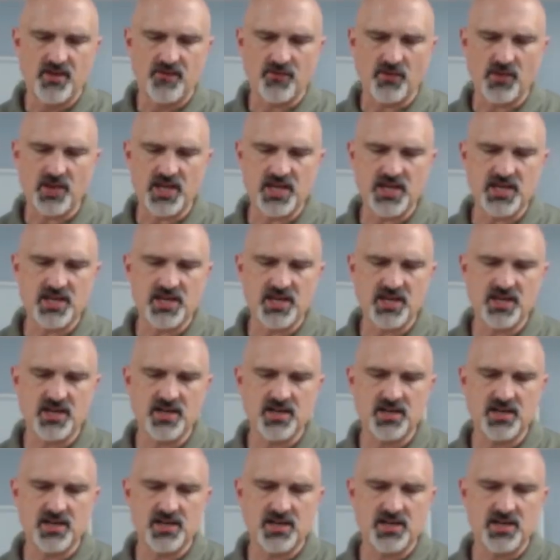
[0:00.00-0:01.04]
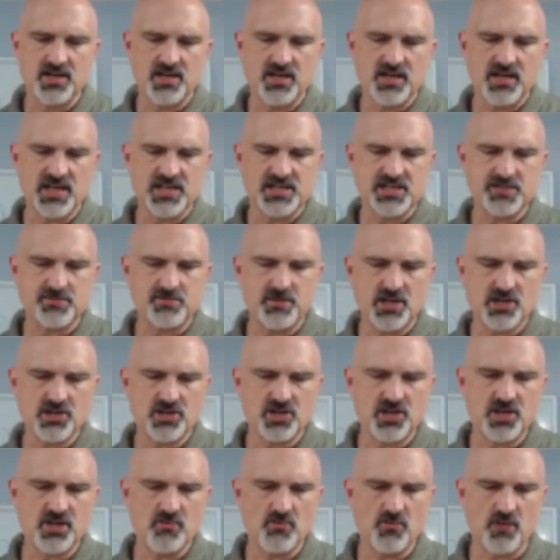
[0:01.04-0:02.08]
For he
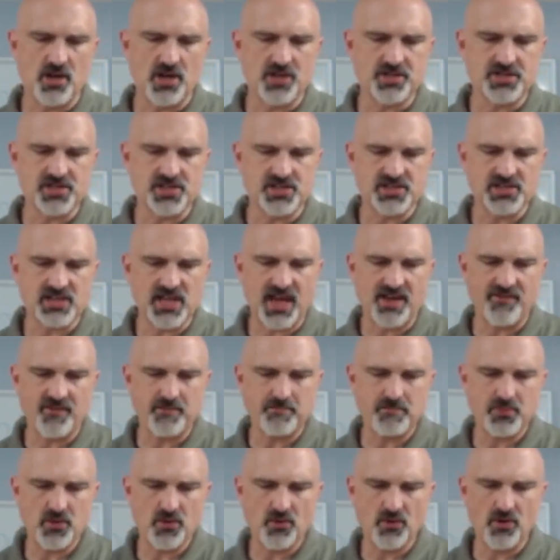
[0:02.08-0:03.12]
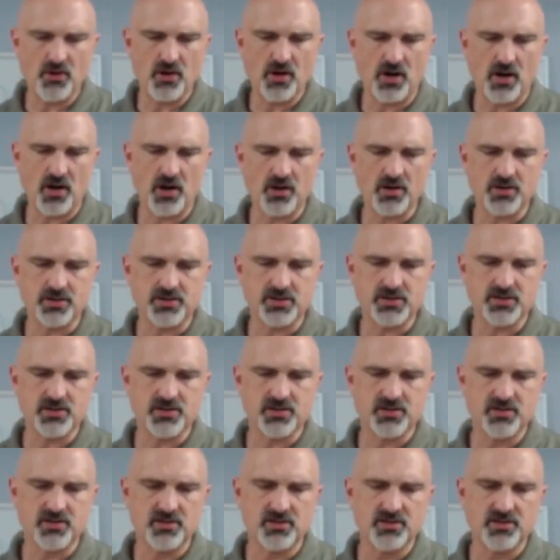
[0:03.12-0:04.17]
especially wants us to have a pure heart,
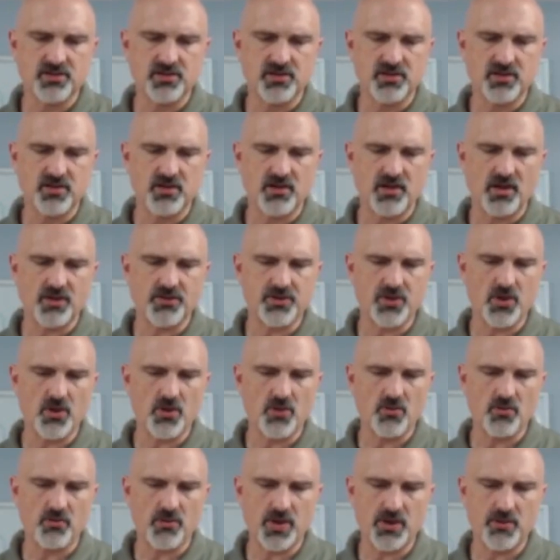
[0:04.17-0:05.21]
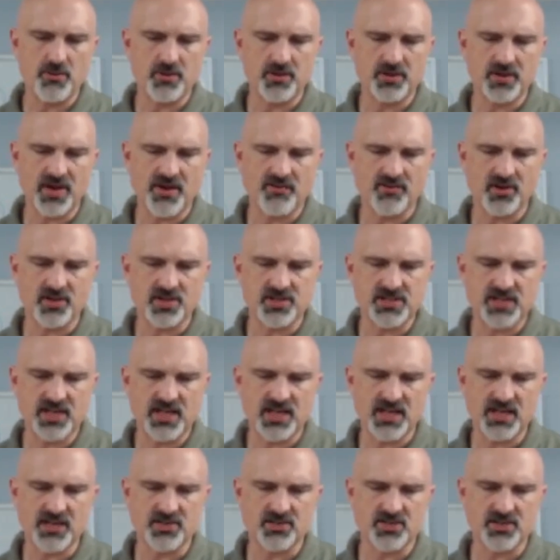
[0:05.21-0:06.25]
although we will never
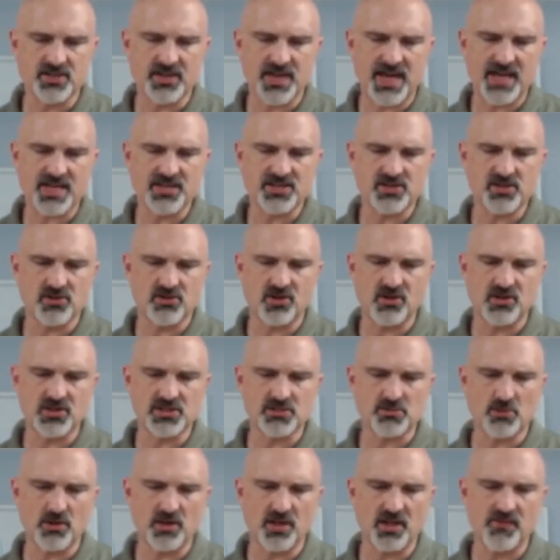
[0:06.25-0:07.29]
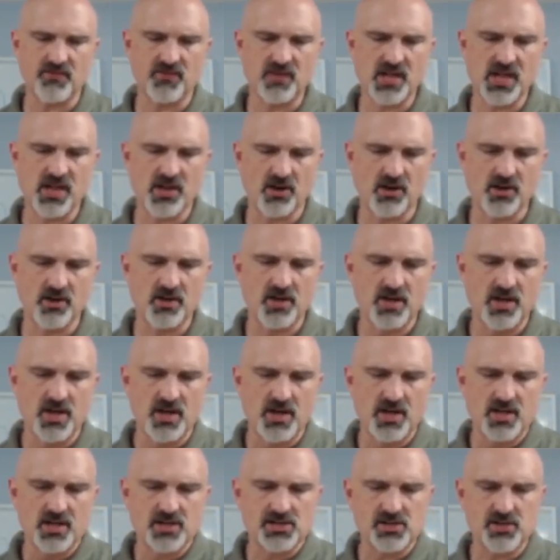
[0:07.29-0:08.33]
attain to that so long as we live here.
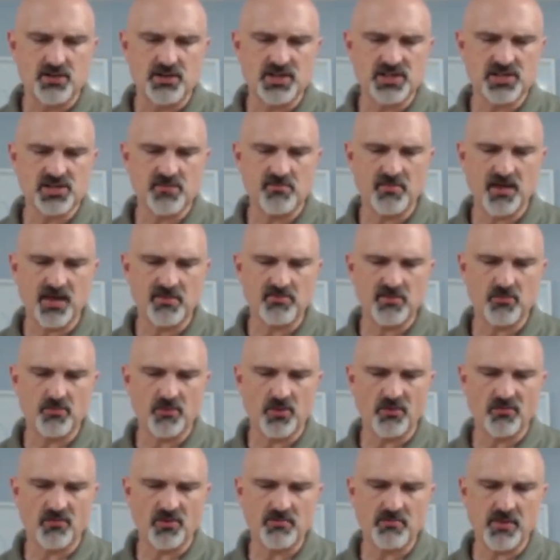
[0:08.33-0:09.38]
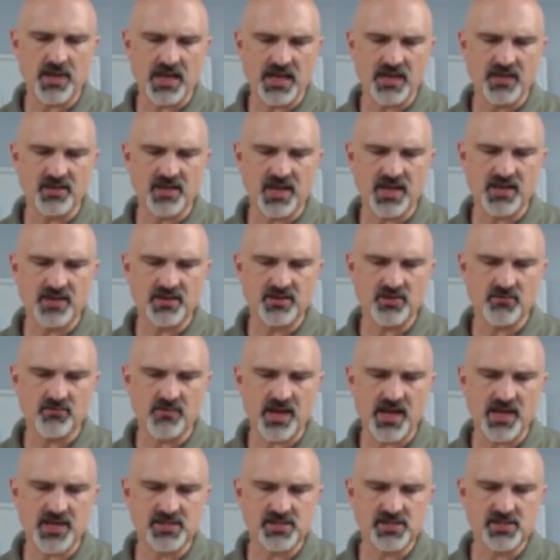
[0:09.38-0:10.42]
So this commandment will remain, like the
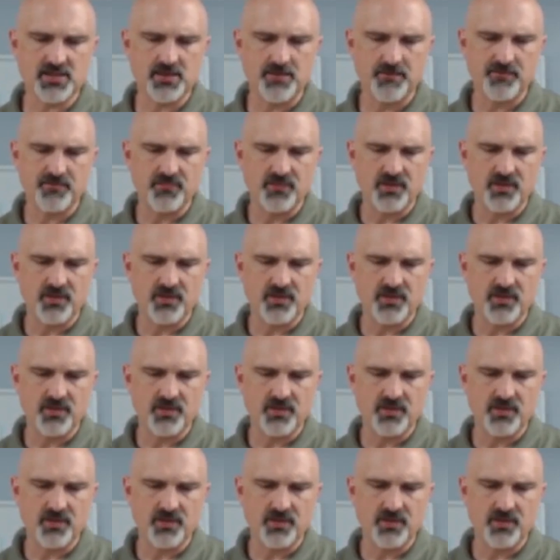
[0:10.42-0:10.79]
rest,